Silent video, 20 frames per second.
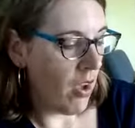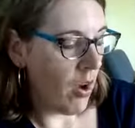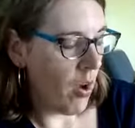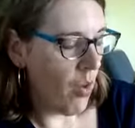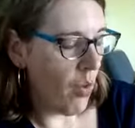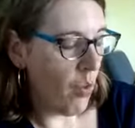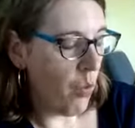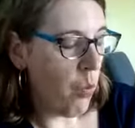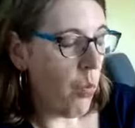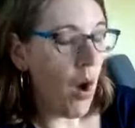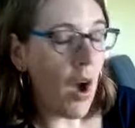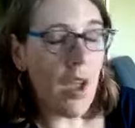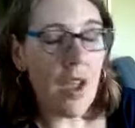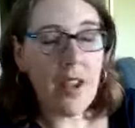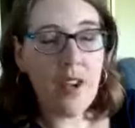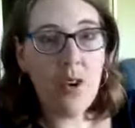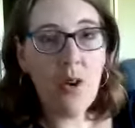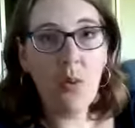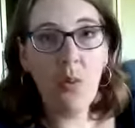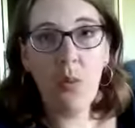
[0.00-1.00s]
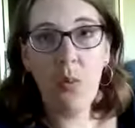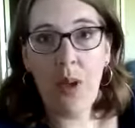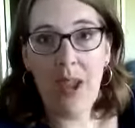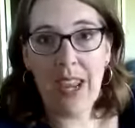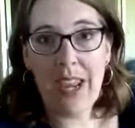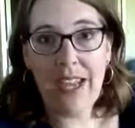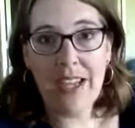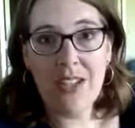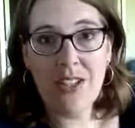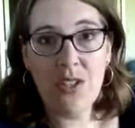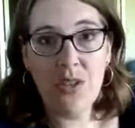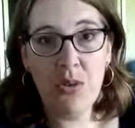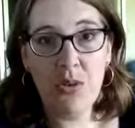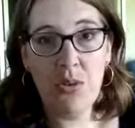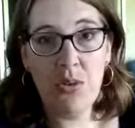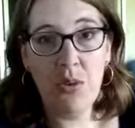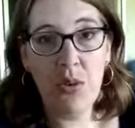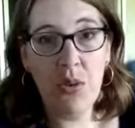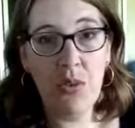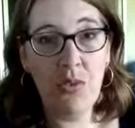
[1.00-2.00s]
one way
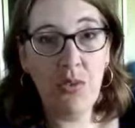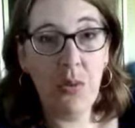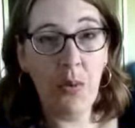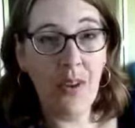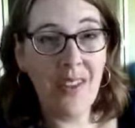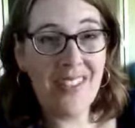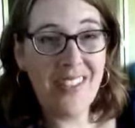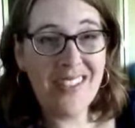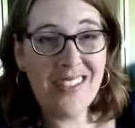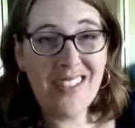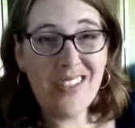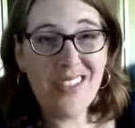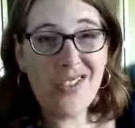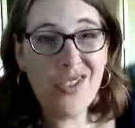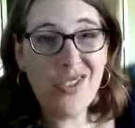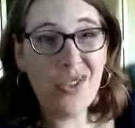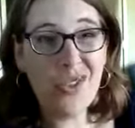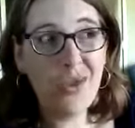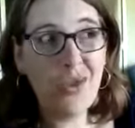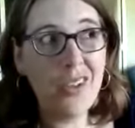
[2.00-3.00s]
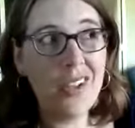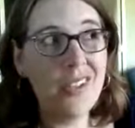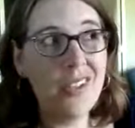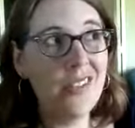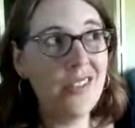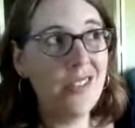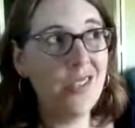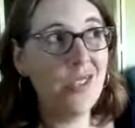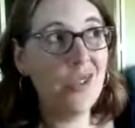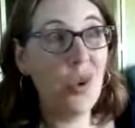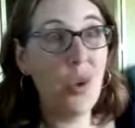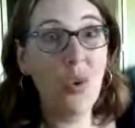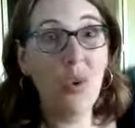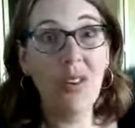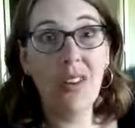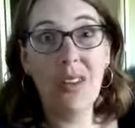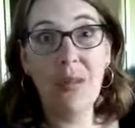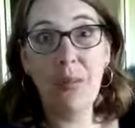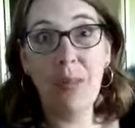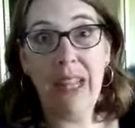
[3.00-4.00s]
to avoid this issue is to
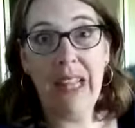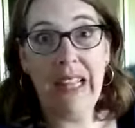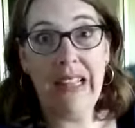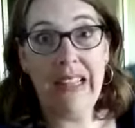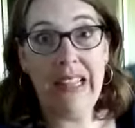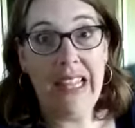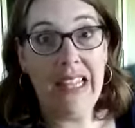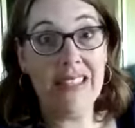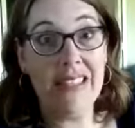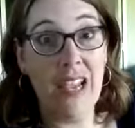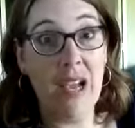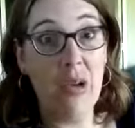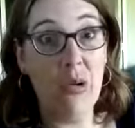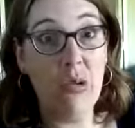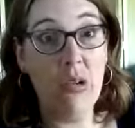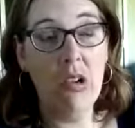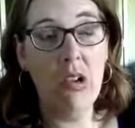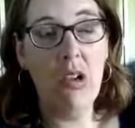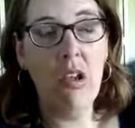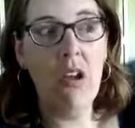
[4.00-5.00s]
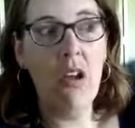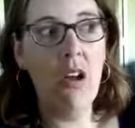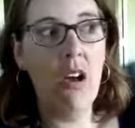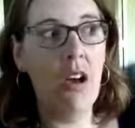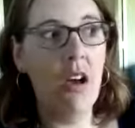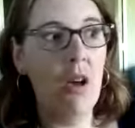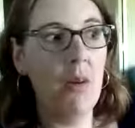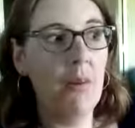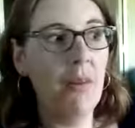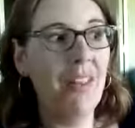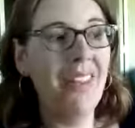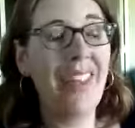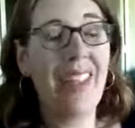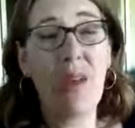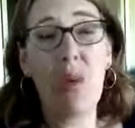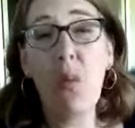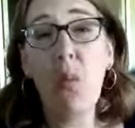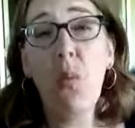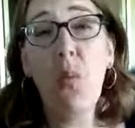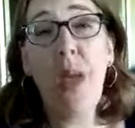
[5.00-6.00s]
totally plan things out, like
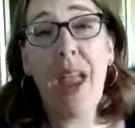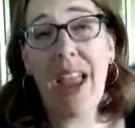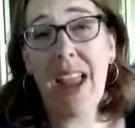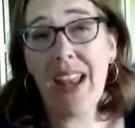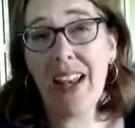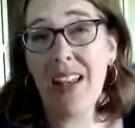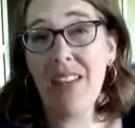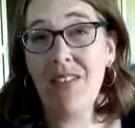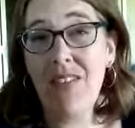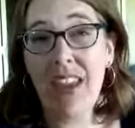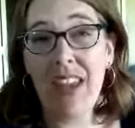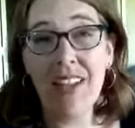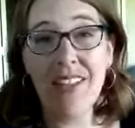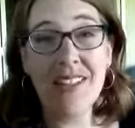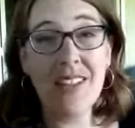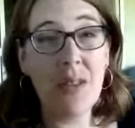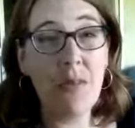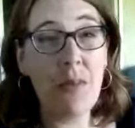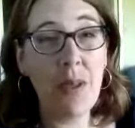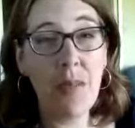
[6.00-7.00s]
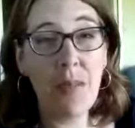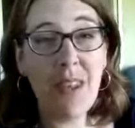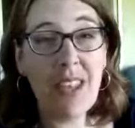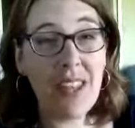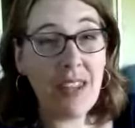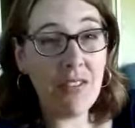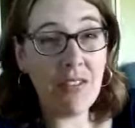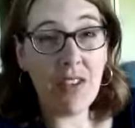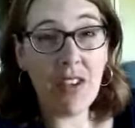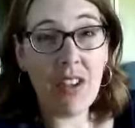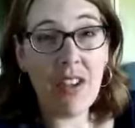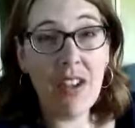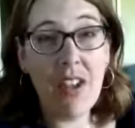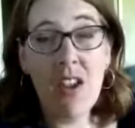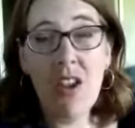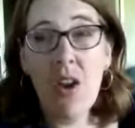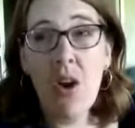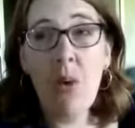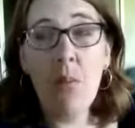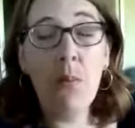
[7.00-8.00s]
way in advance, and maybe even
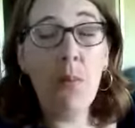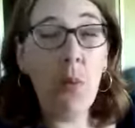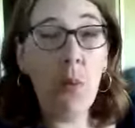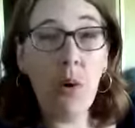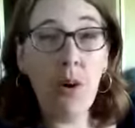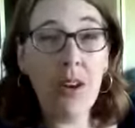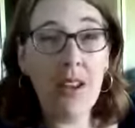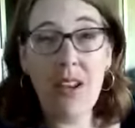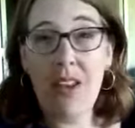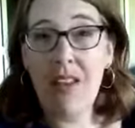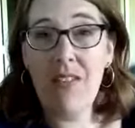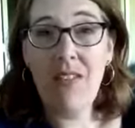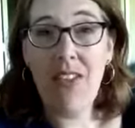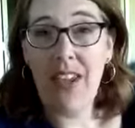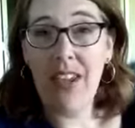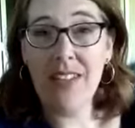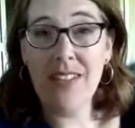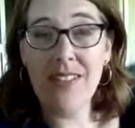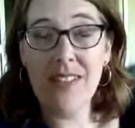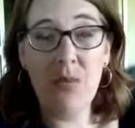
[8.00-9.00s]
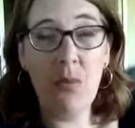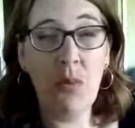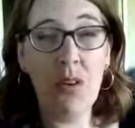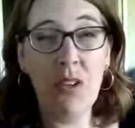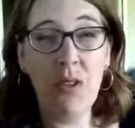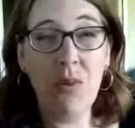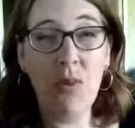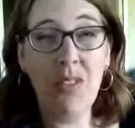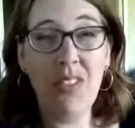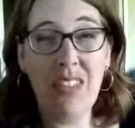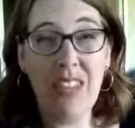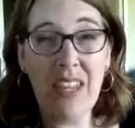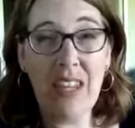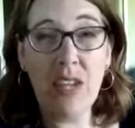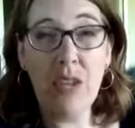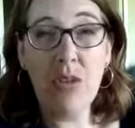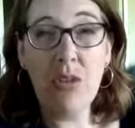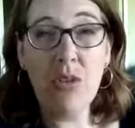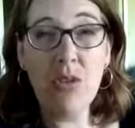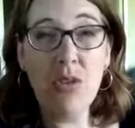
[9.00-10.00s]
more in advance than what you think
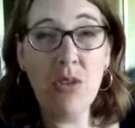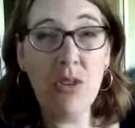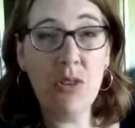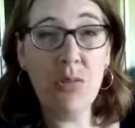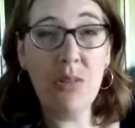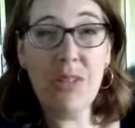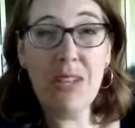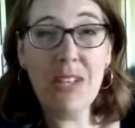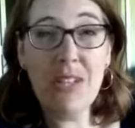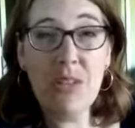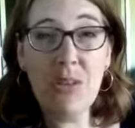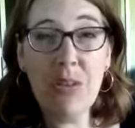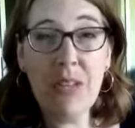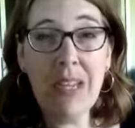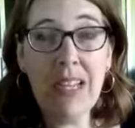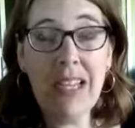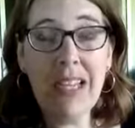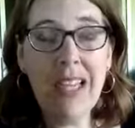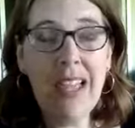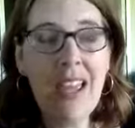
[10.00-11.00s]
you should be doing.